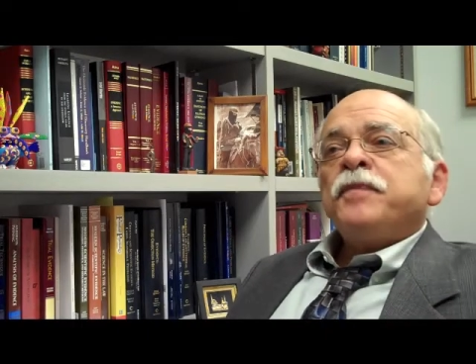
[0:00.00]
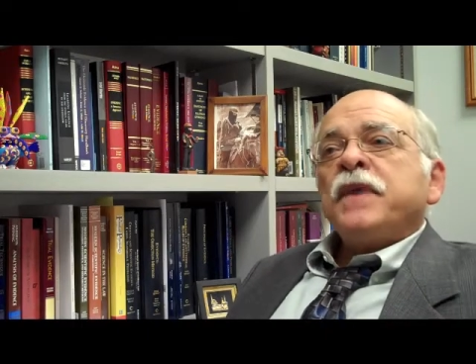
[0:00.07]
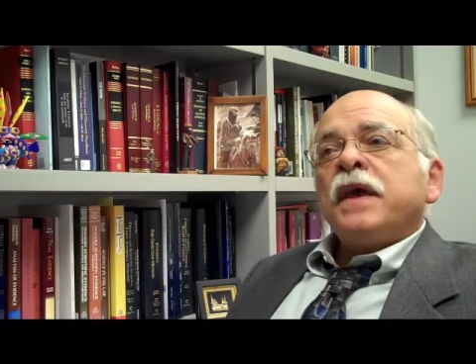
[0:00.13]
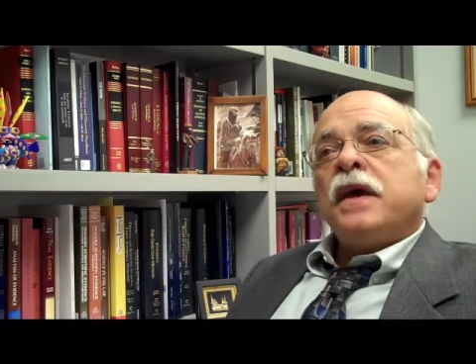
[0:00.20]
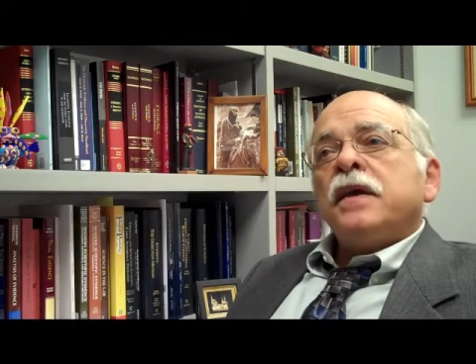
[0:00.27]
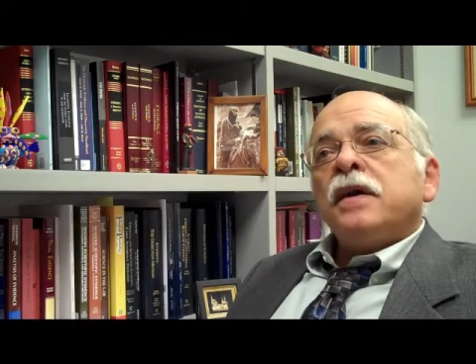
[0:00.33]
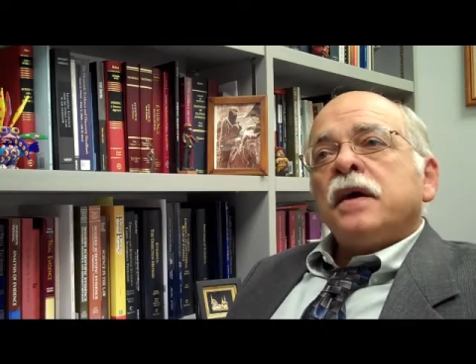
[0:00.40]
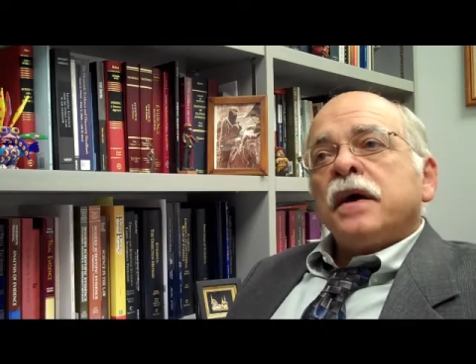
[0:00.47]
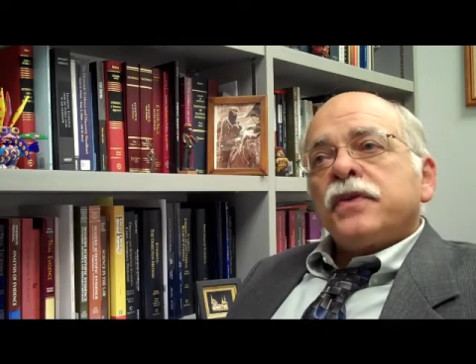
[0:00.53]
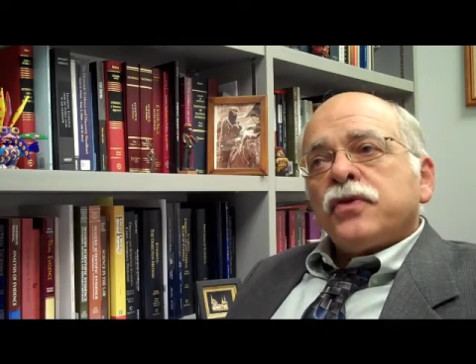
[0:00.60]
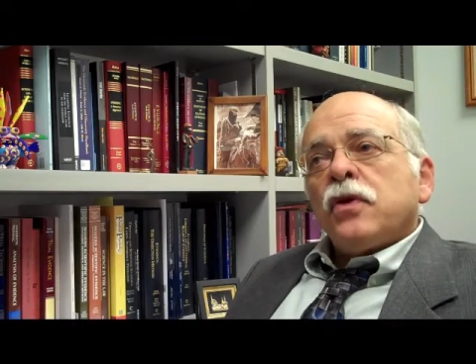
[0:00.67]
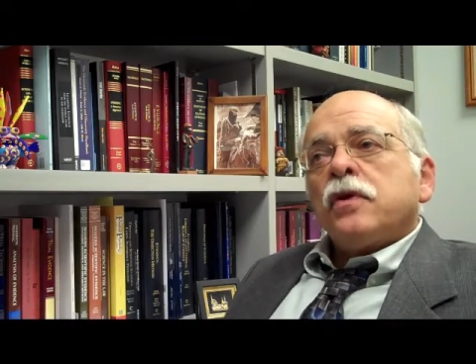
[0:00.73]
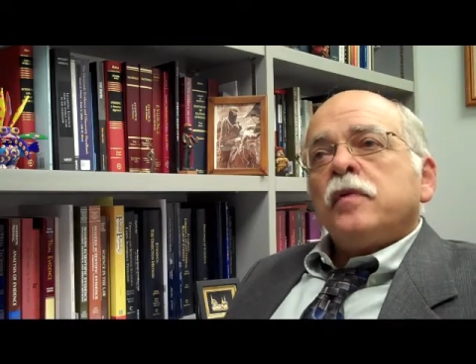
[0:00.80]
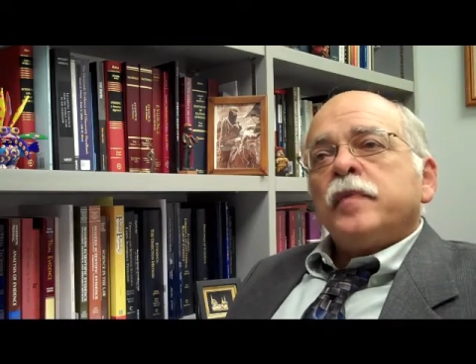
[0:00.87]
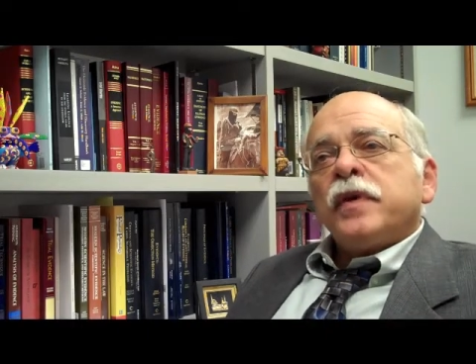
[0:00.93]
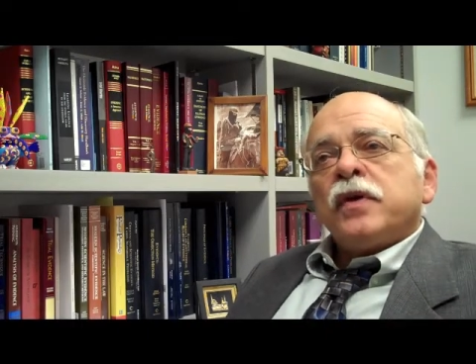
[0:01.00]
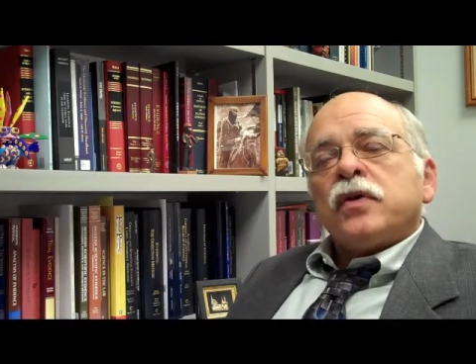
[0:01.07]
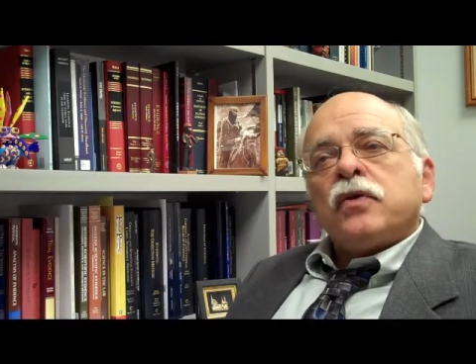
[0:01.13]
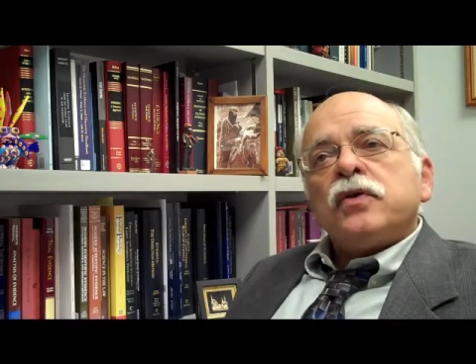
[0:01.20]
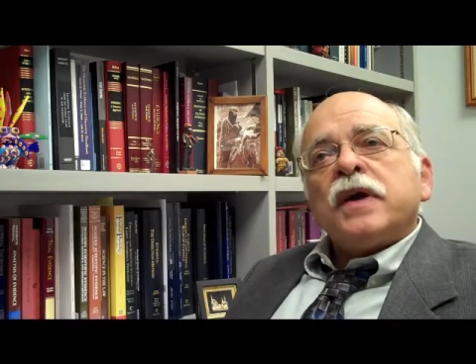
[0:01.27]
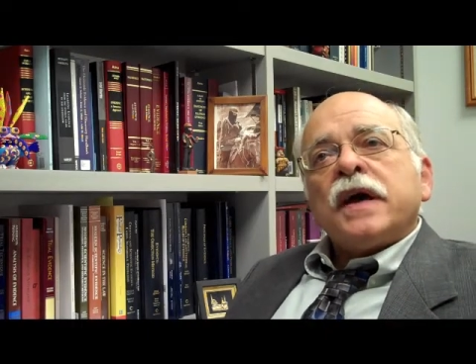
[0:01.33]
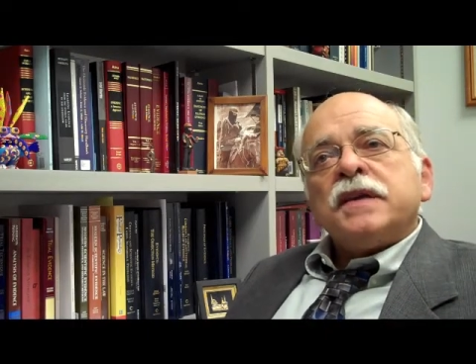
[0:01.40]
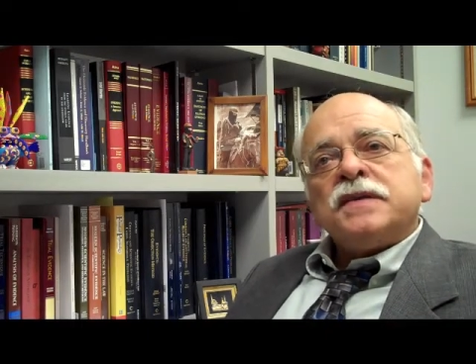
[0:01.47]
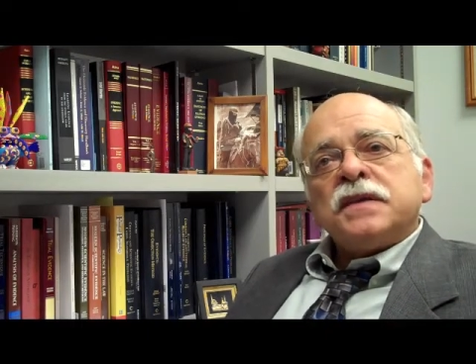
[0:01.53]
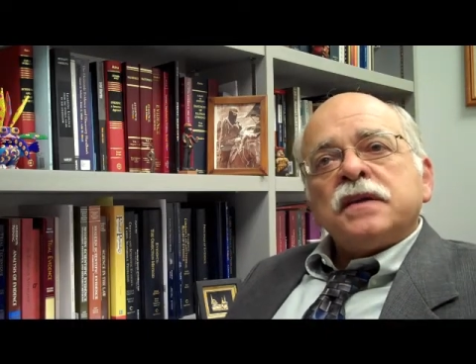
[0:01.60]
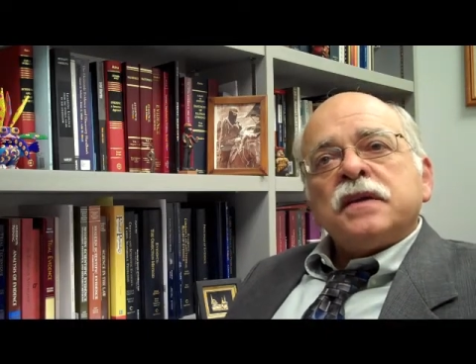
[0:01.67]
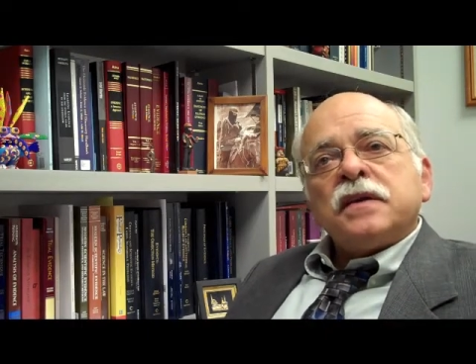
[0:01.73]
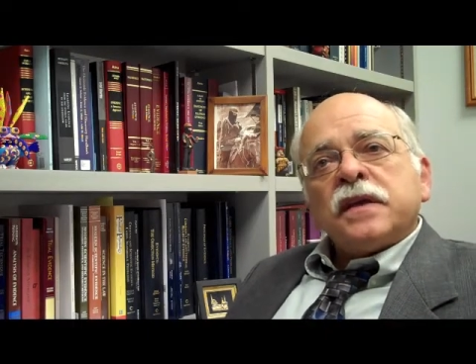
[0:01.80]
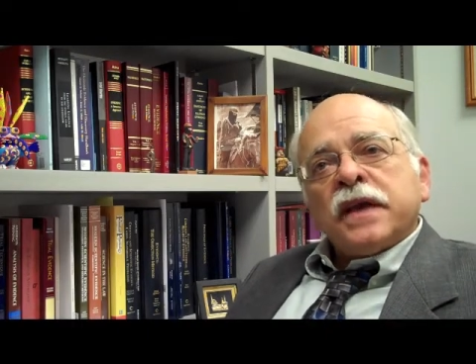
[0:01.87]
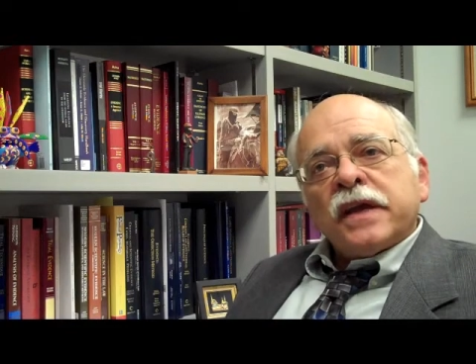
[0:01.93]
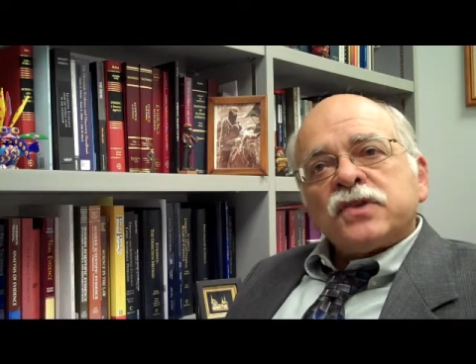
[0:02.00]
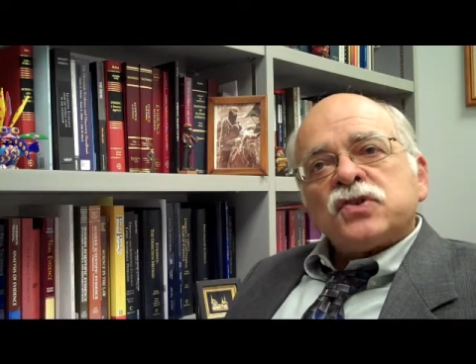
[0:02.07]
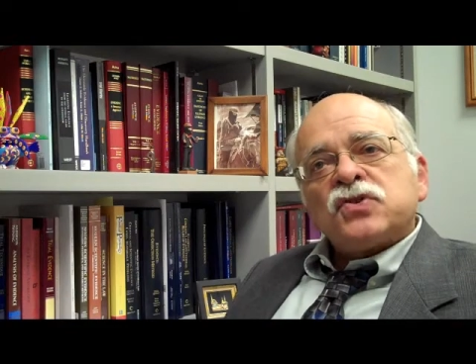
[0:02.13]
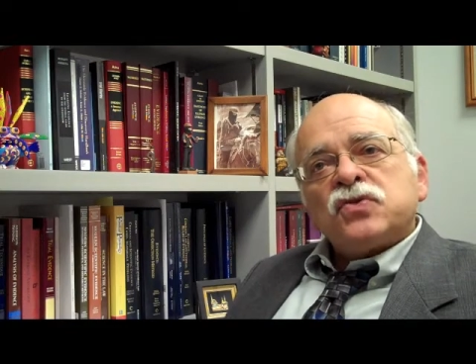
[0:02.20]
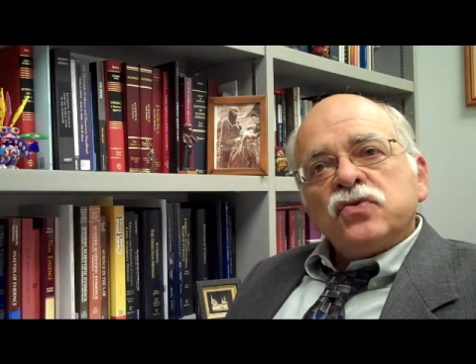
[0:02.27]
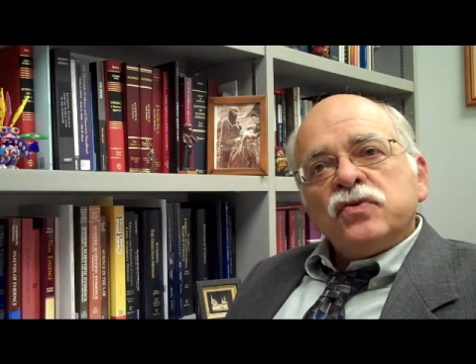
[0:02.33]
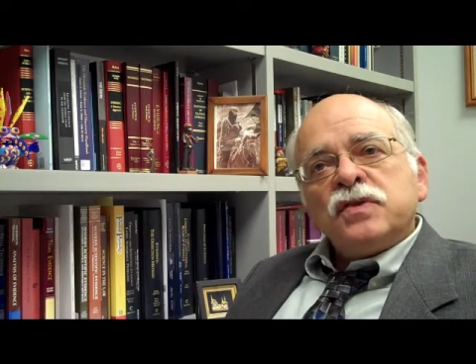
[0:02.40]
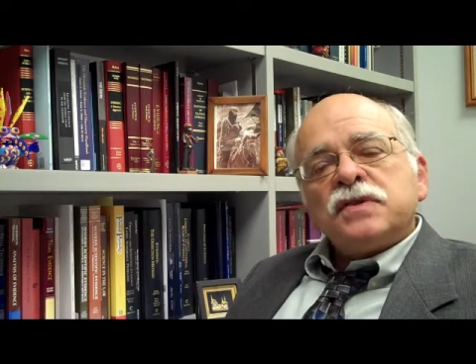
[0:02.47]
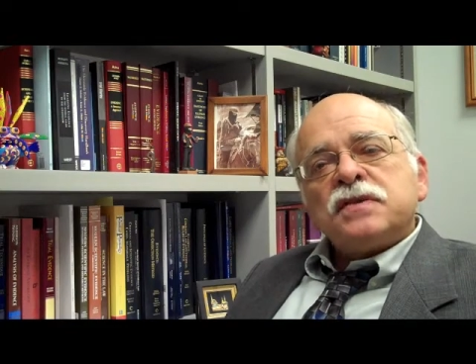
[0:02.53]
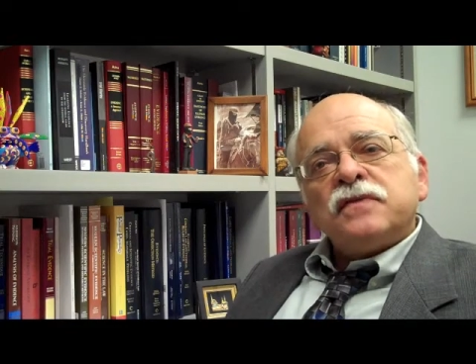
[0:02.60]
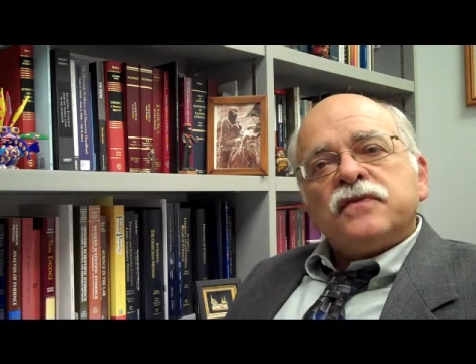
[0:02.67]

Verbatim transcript: And I thought it would be a good idea to get students